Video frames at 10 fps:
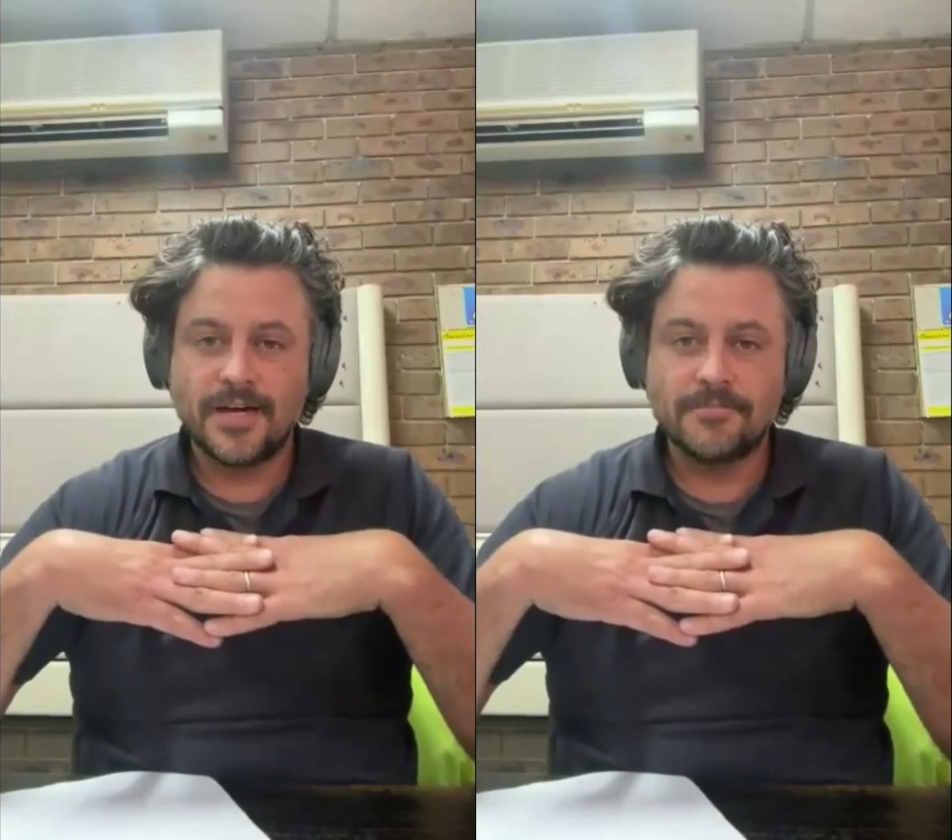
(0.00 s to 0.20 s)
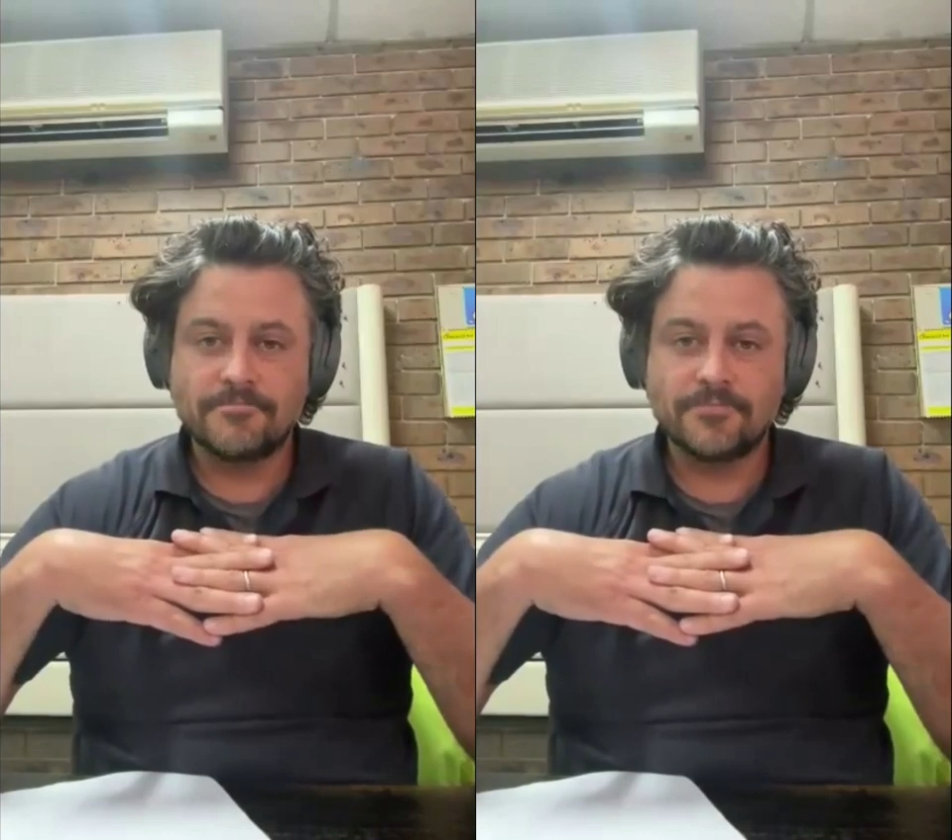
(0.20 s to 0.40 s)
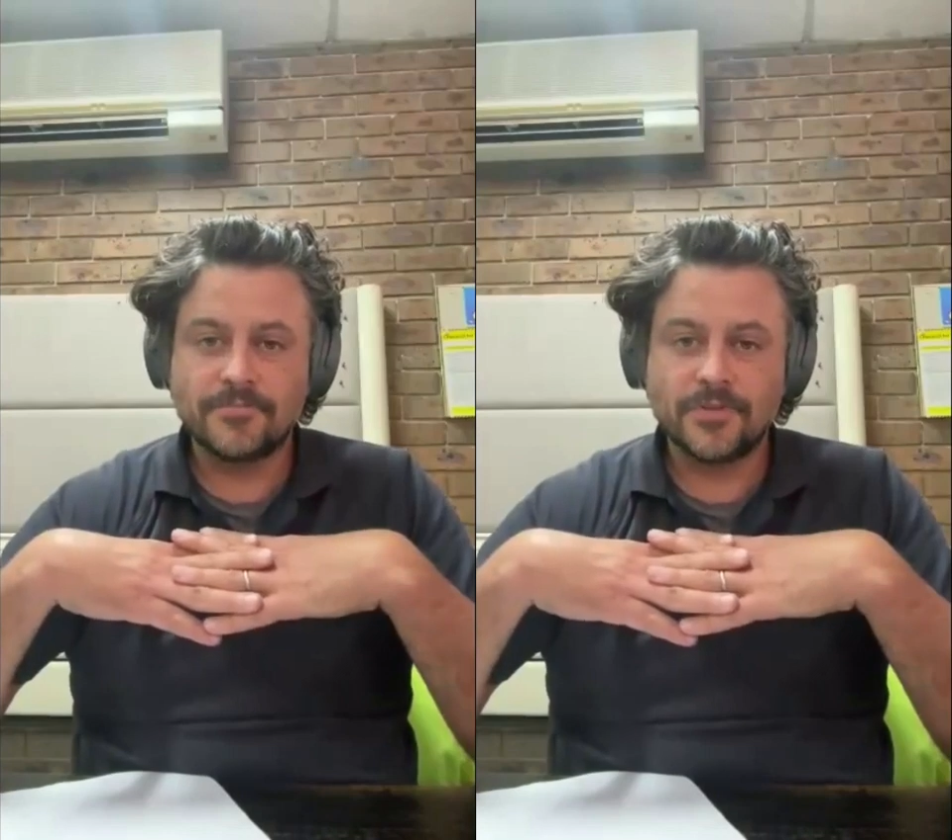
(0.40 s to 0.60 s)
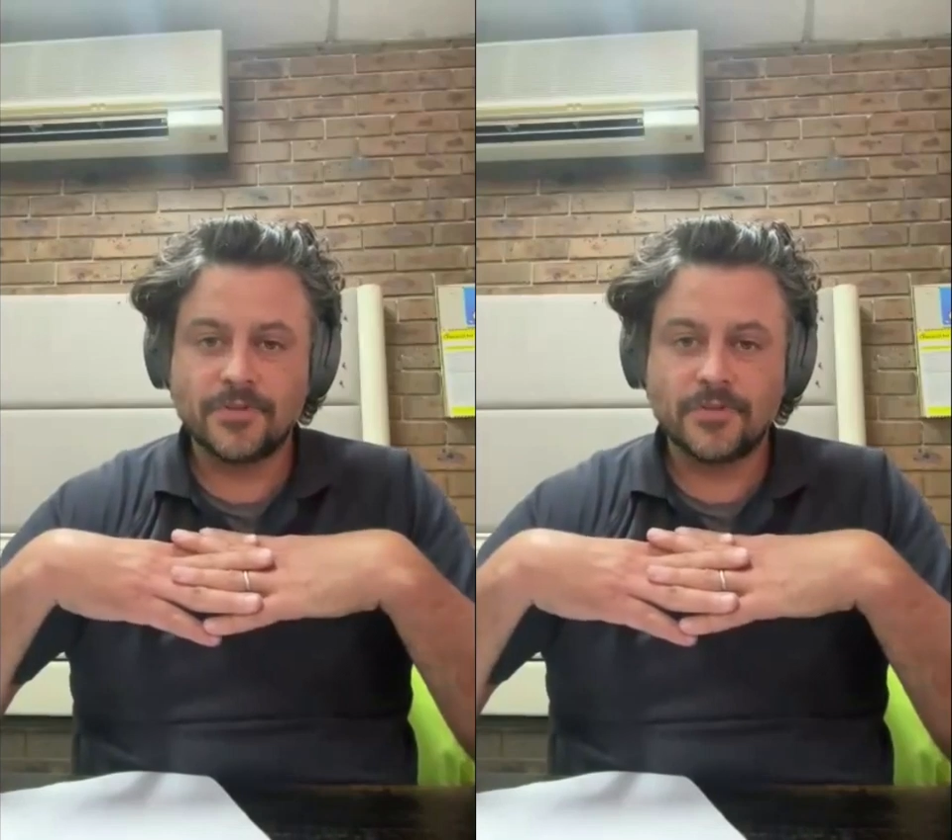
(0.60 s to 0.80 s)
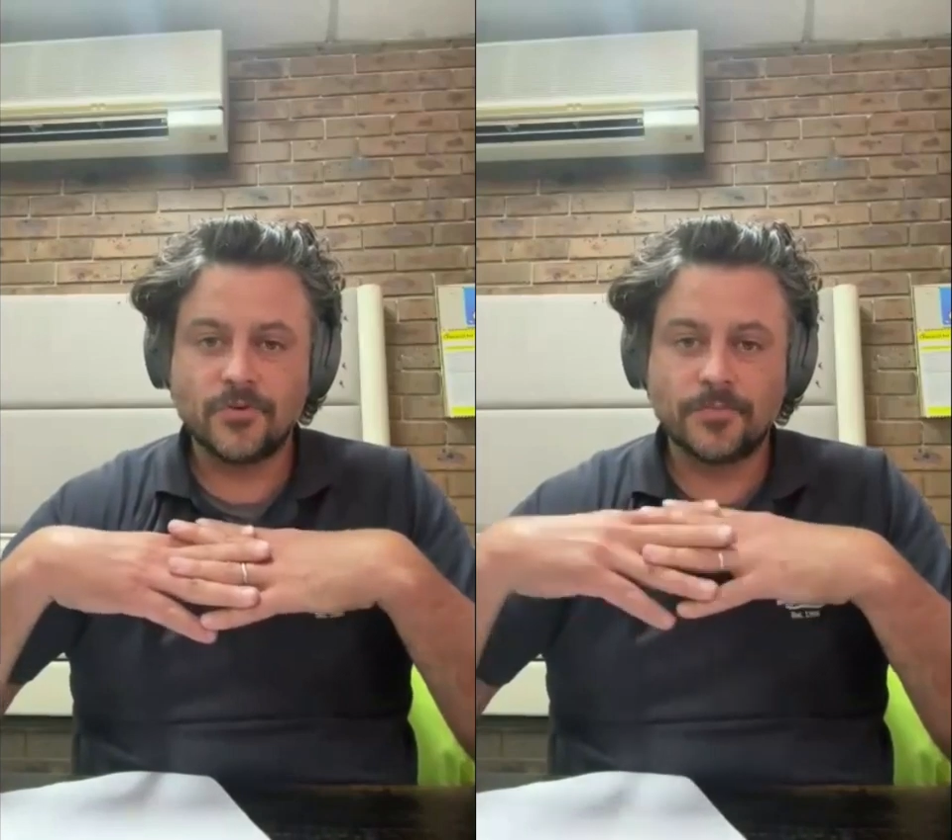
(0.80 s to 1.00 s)

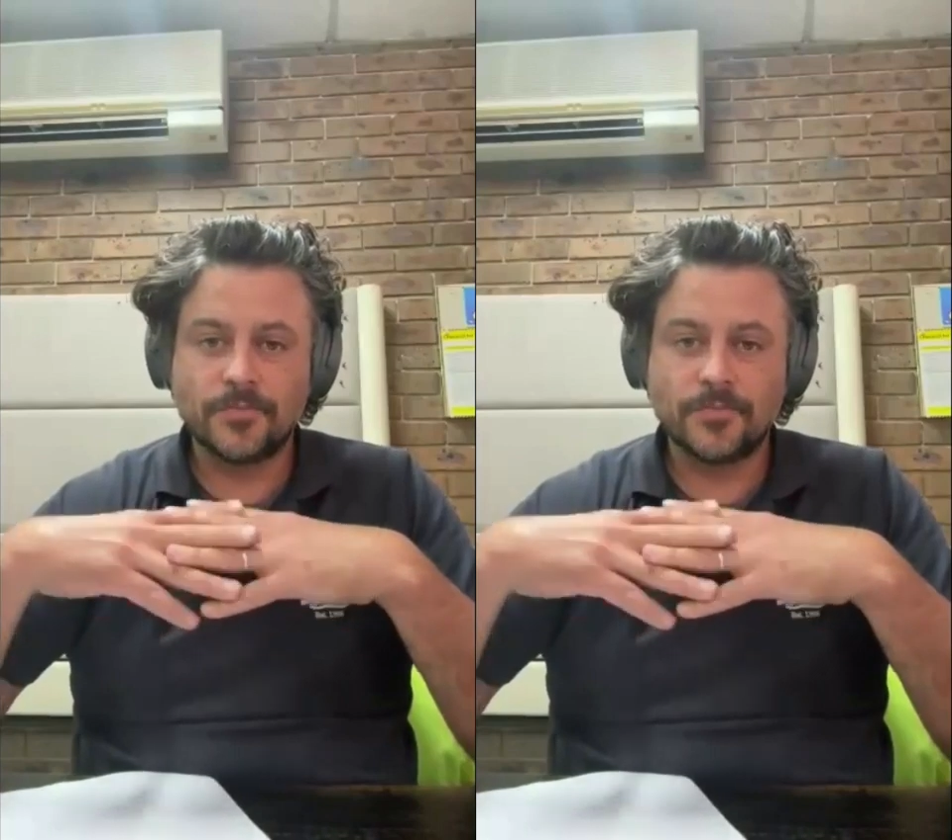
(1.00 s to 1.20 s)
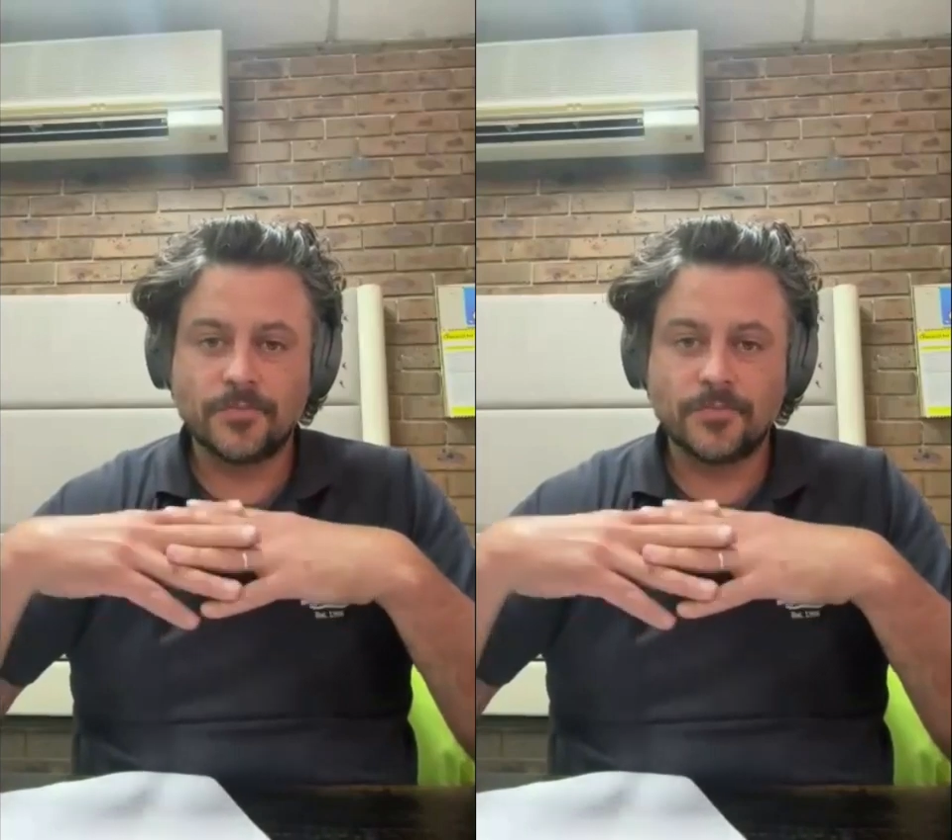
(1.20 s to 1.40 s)
who've